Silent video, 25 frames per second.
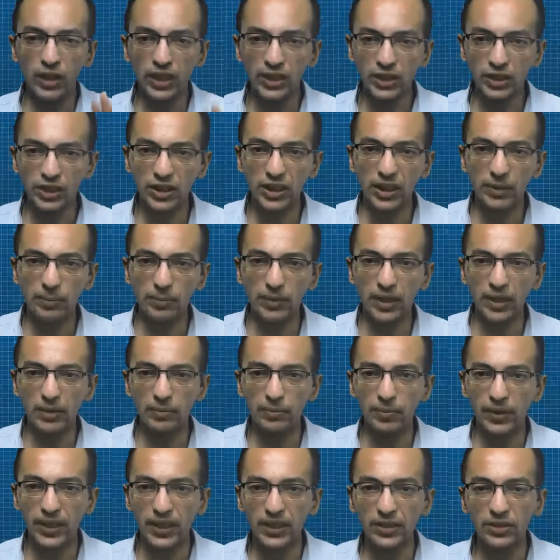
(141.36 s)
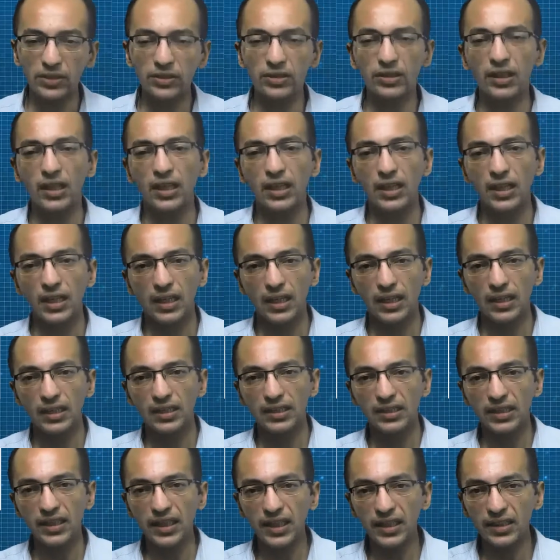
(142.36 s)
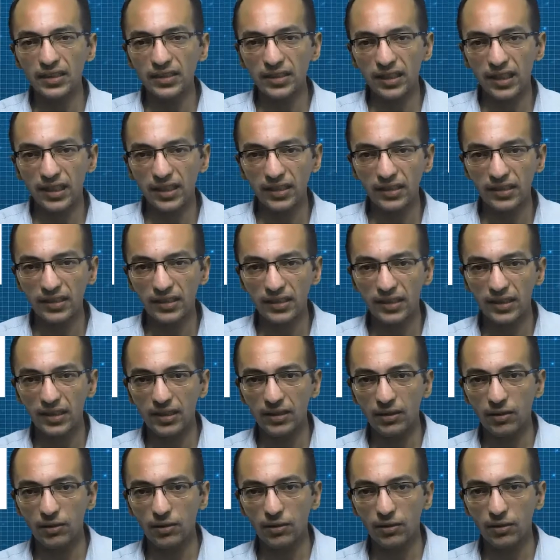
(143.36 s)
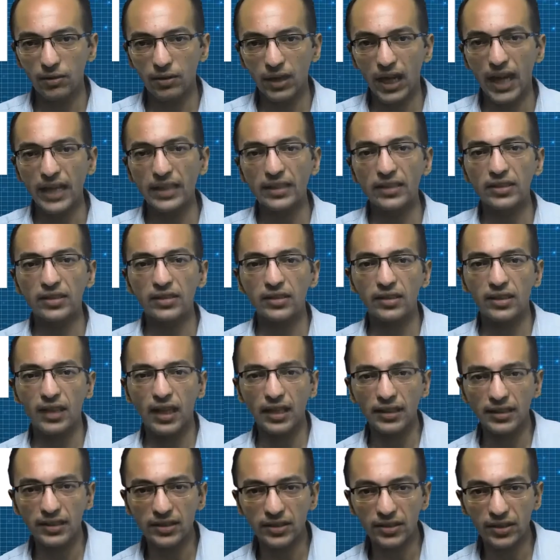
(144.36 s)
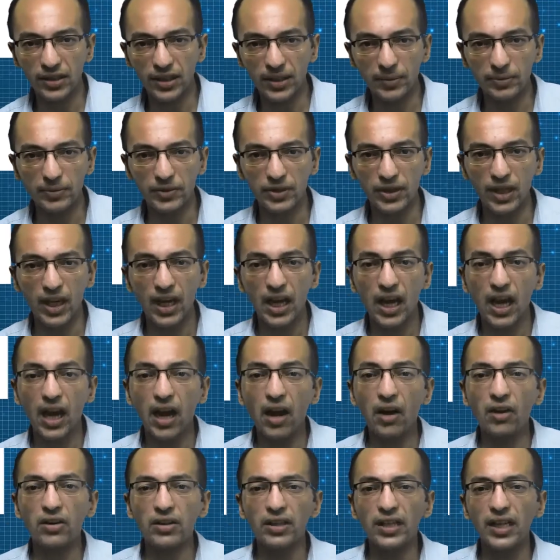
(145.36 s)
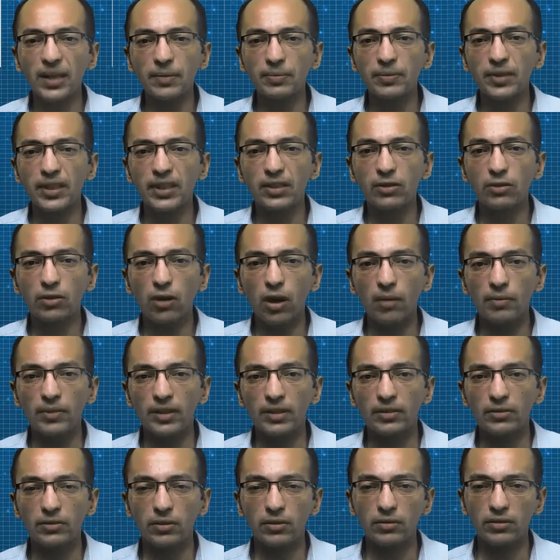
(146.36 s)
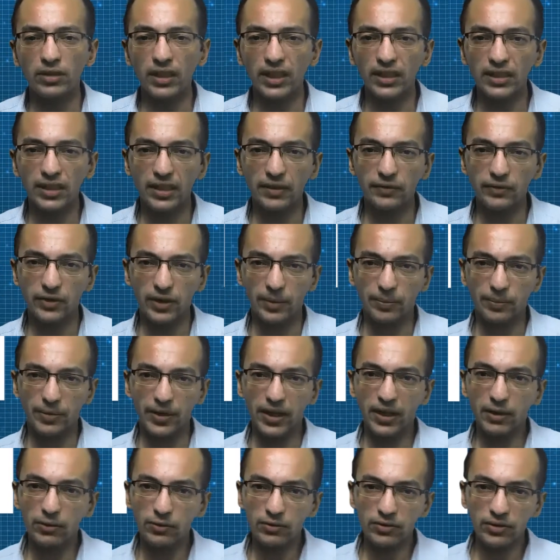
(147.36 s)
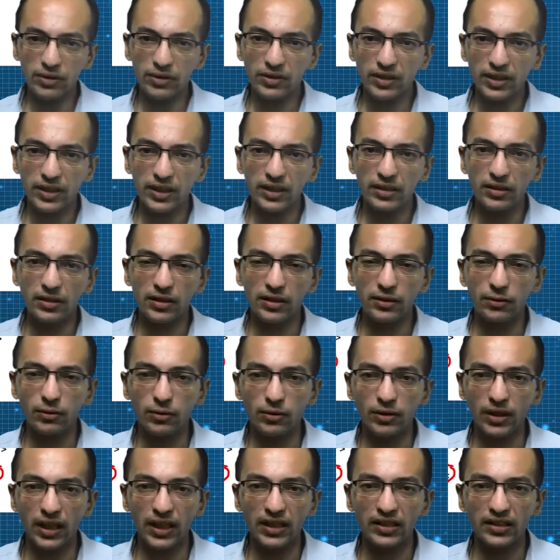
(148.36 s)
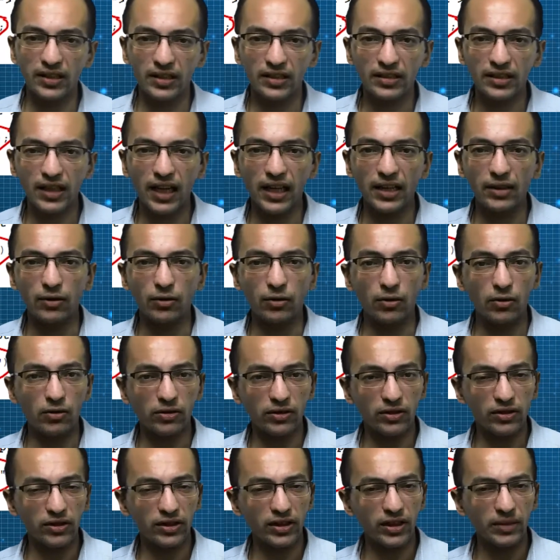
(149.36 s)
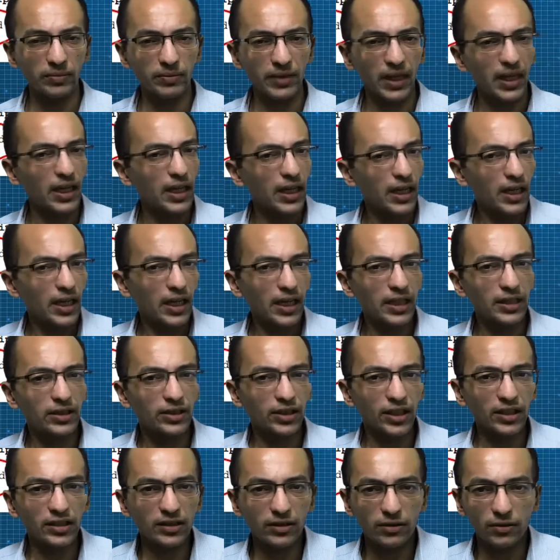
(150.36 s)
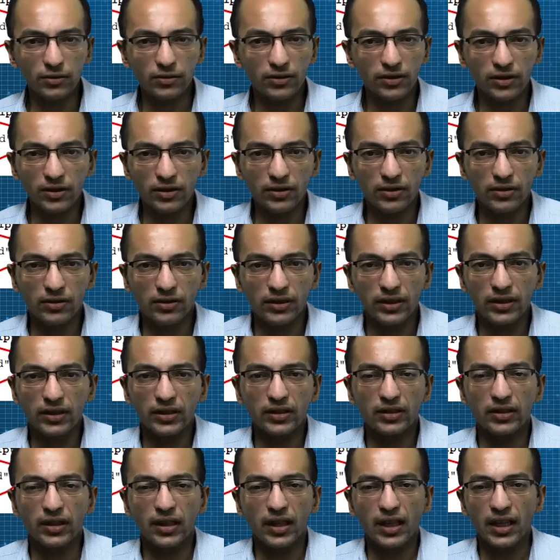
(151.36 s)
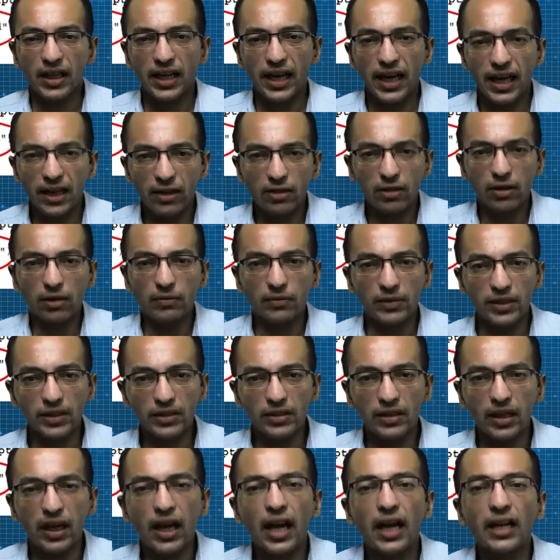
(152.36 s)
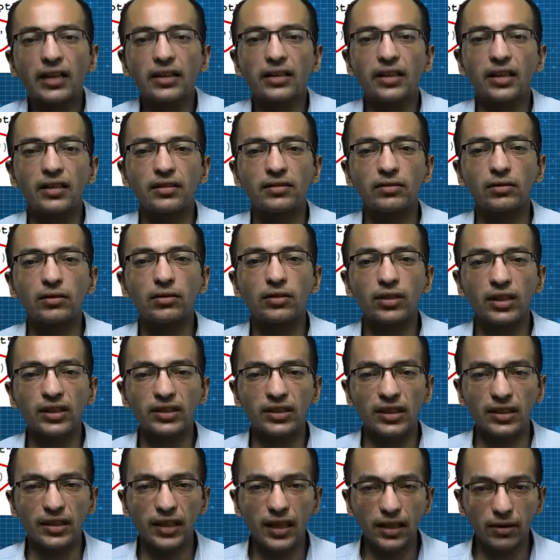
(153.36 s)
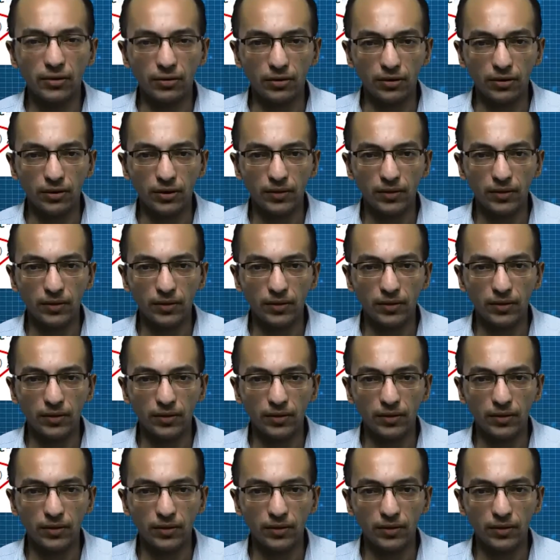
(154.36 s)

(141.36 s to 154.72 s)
HTML pages CSS and scripts are wrapped in a comment so that if the browser didn't recognize the style or the script, it just considers it a comment and does not raise an error.